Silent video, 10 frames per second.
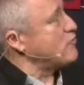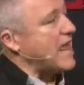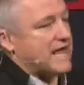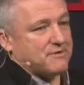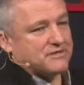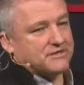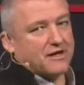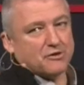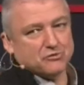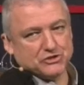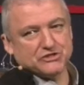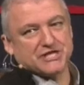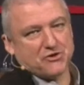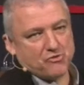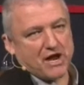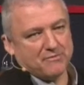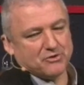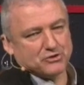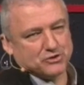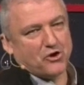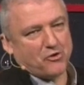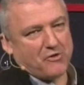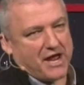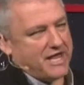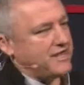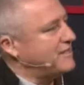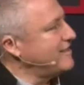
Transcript: Ray, but I don't want you to say Ray because you're not Ray.